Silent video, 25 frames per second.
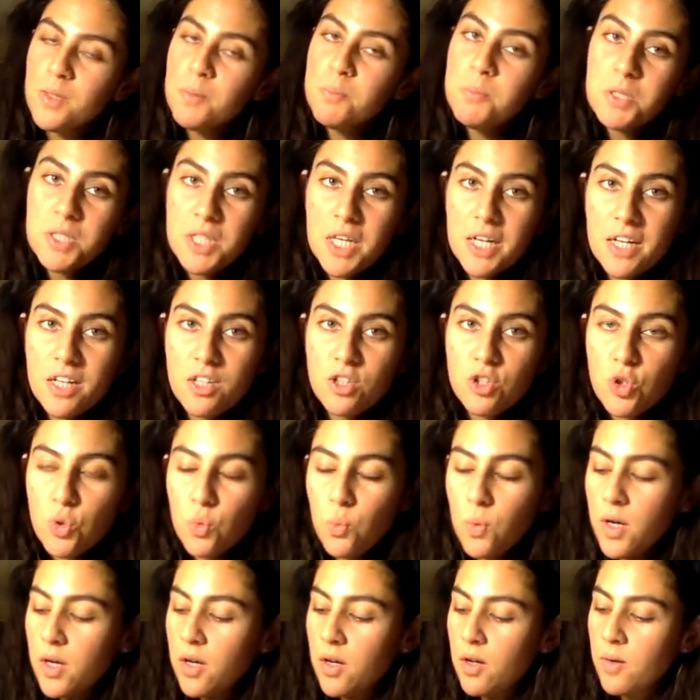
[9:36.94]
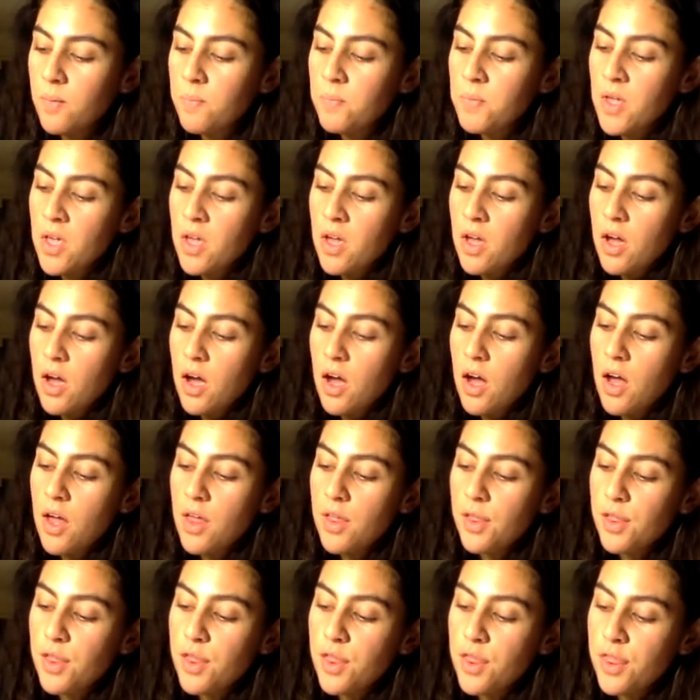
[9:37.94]
but take it as you will.
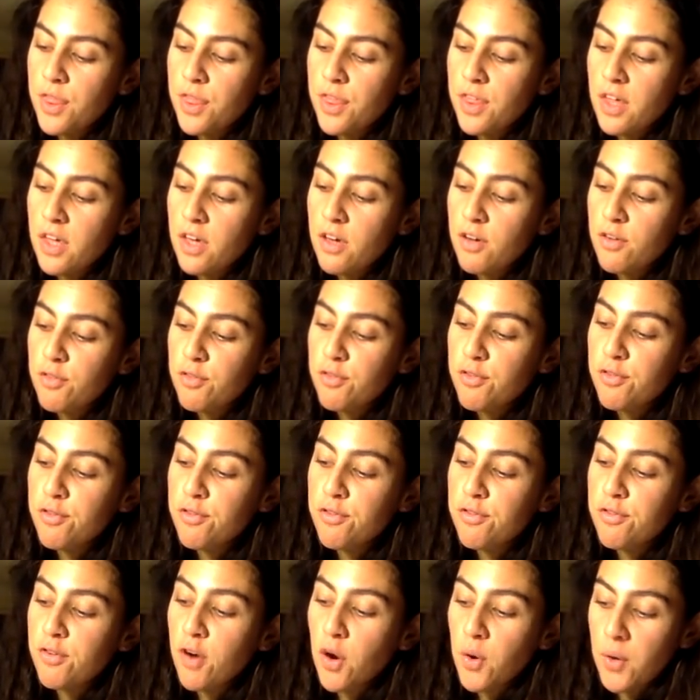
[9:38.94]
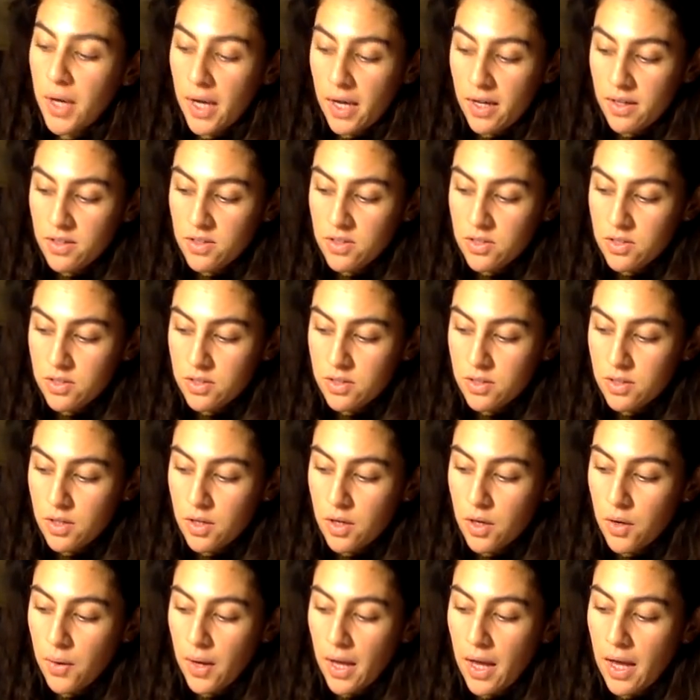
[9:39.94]
The focus,
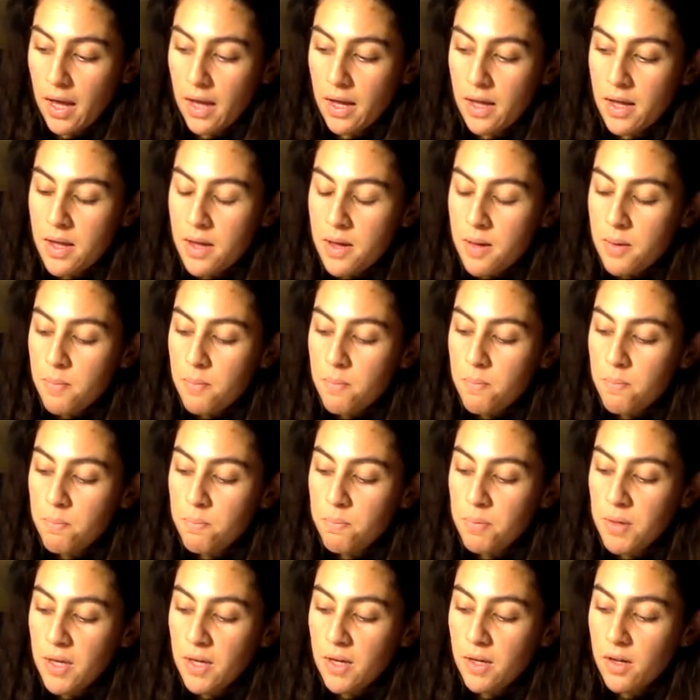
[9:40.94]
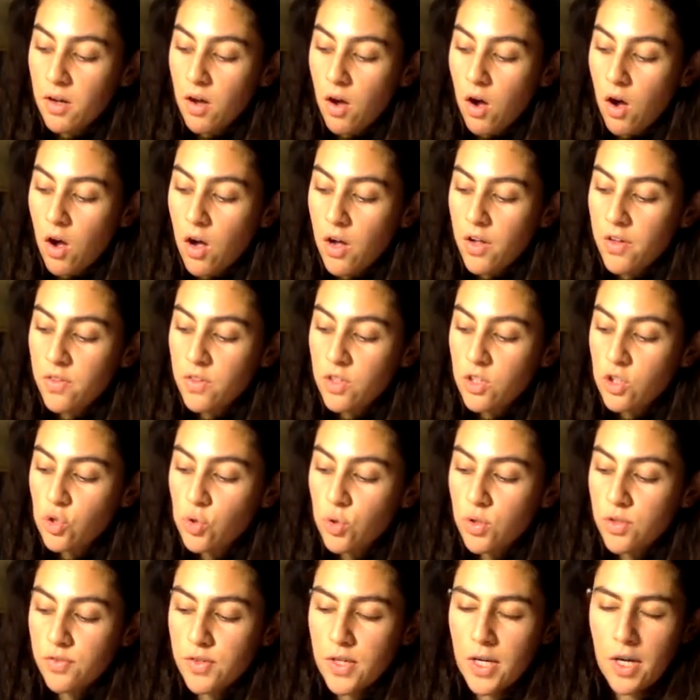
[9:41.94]
okay, being on this
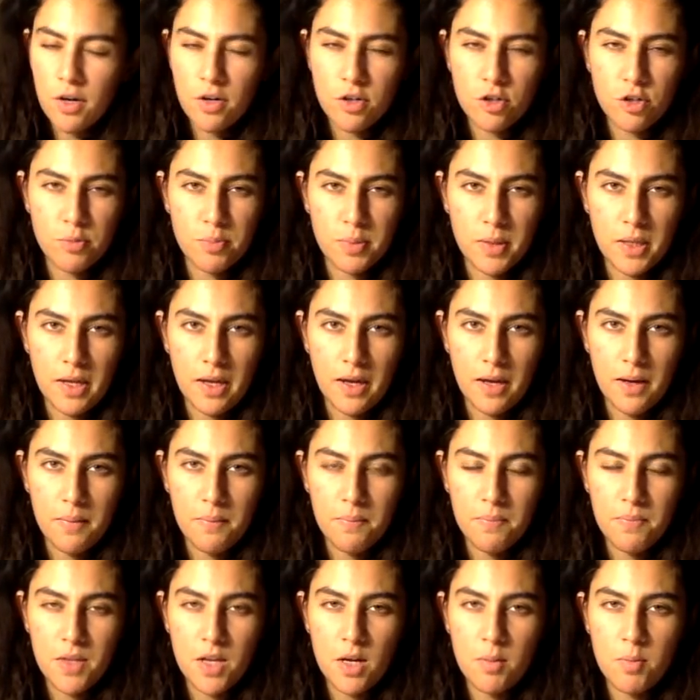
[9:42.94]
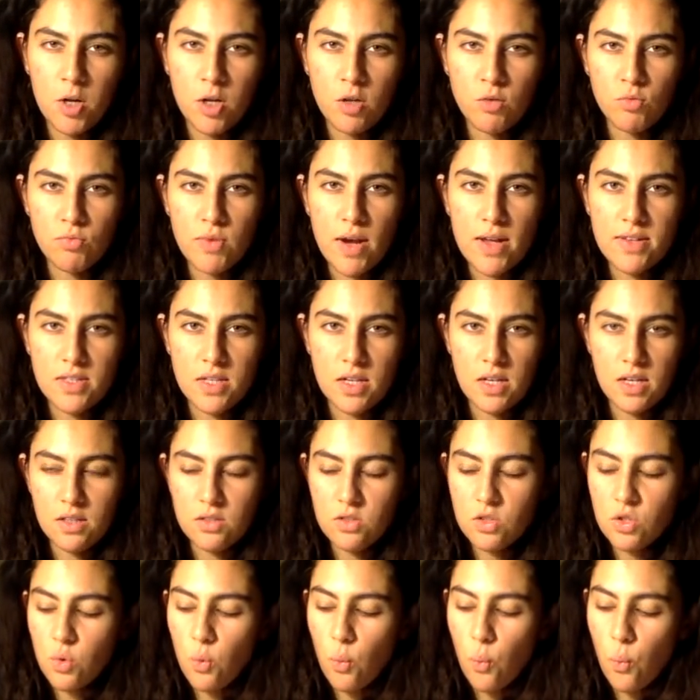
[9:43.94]
sort of character play, and I'm hearing
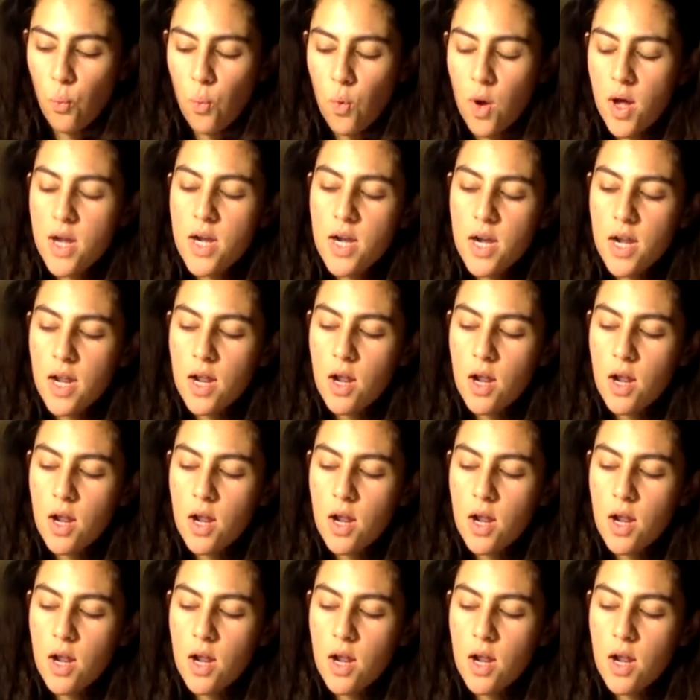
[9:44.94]
resonance. What